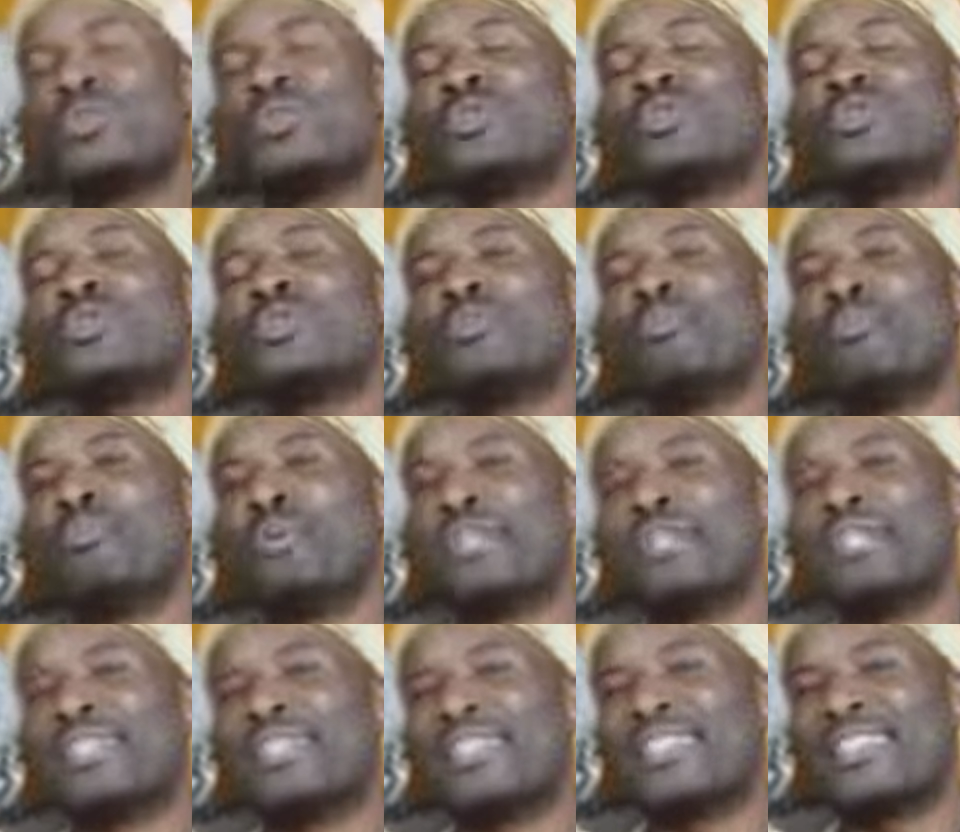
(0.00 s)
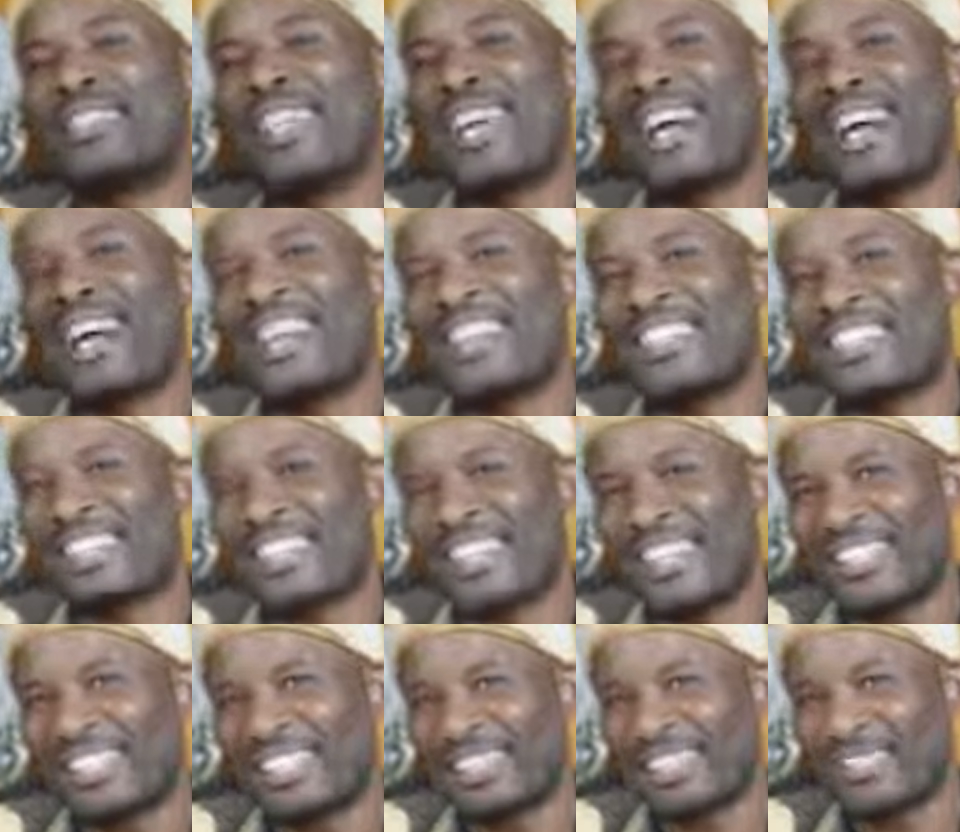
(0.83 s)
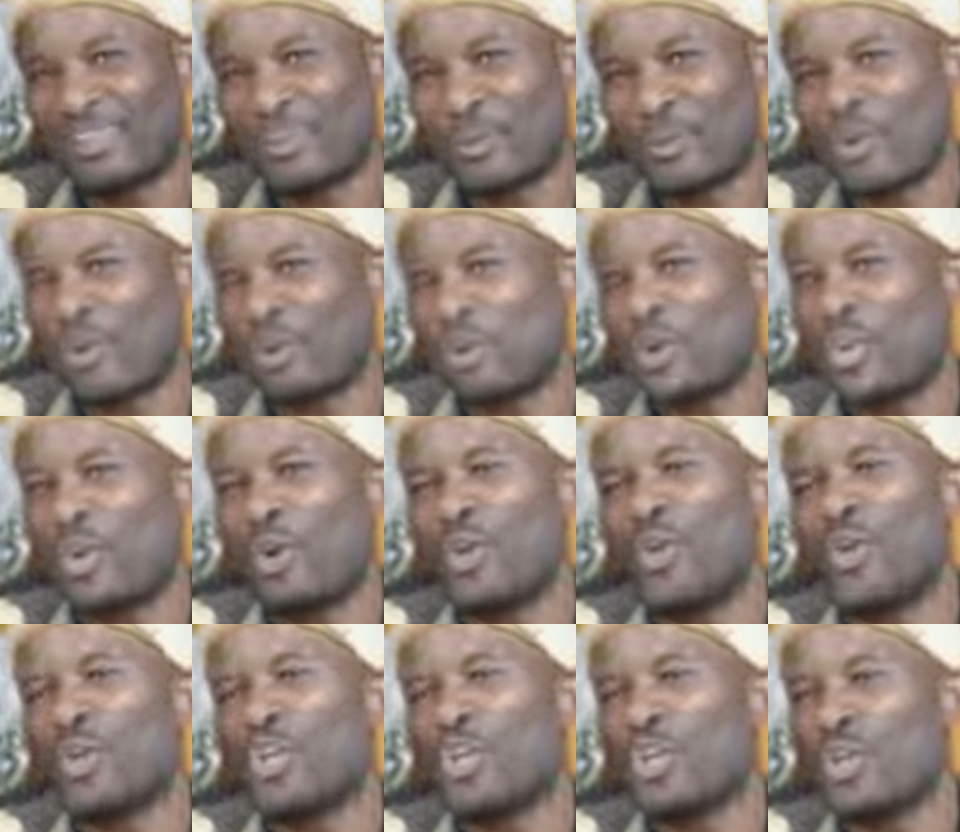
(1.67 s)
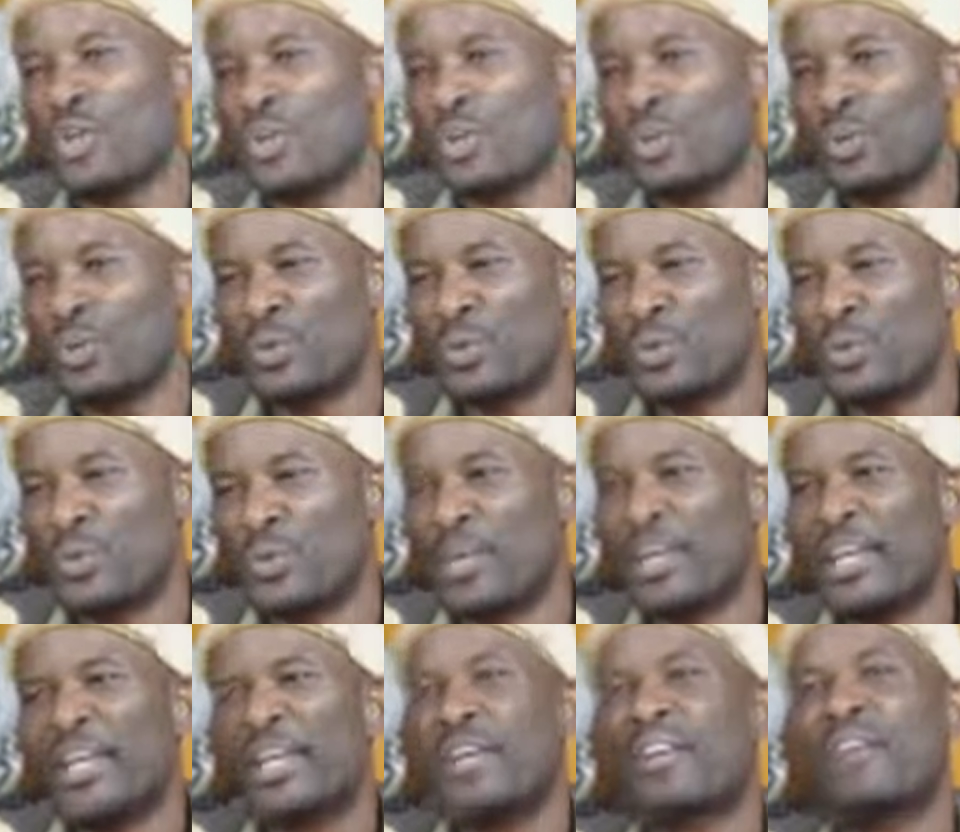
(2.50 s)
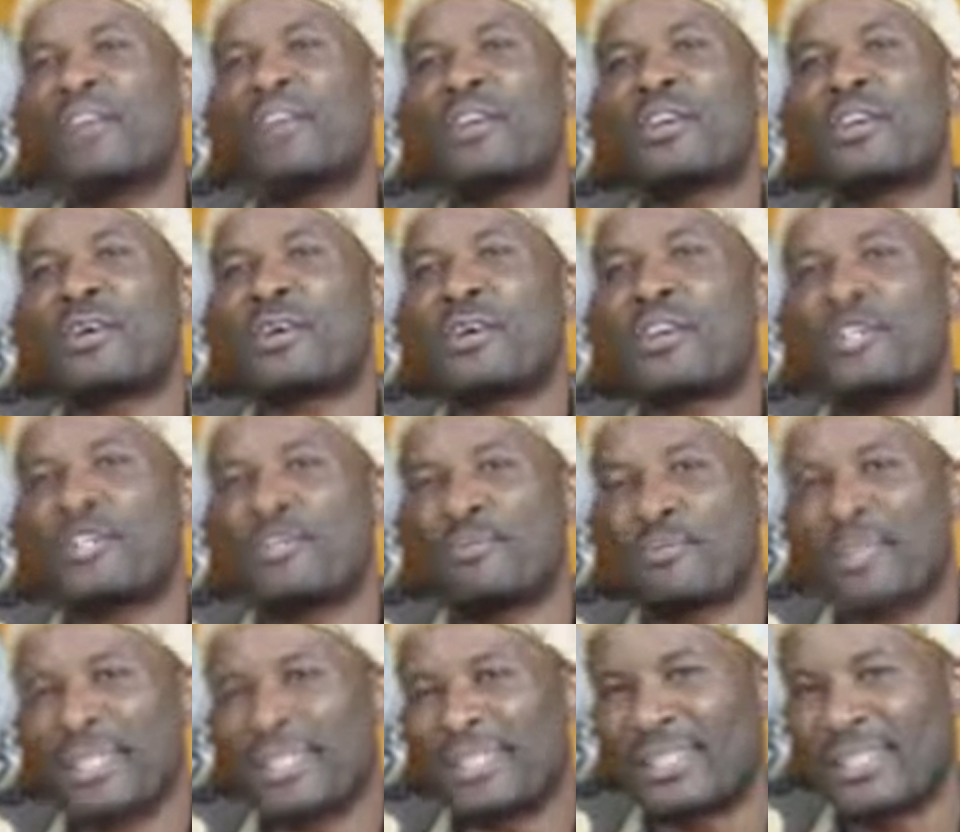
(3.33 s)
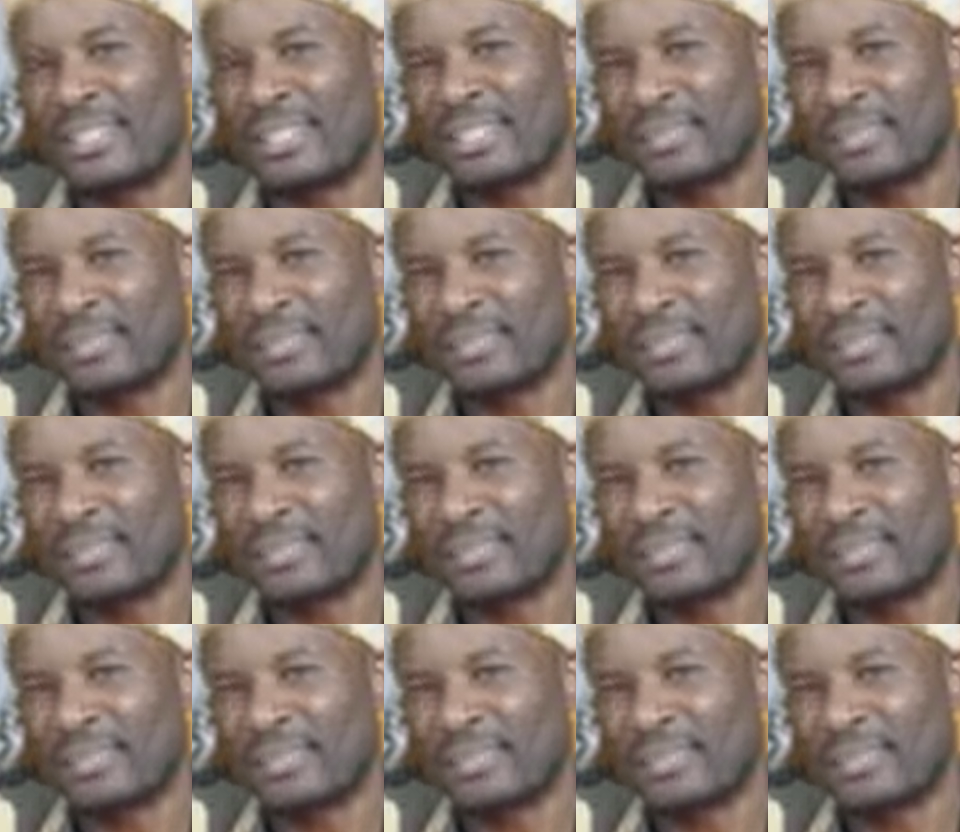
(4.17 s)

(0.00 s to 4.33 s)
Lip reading: to build the altar, because we all know wherever God speaks,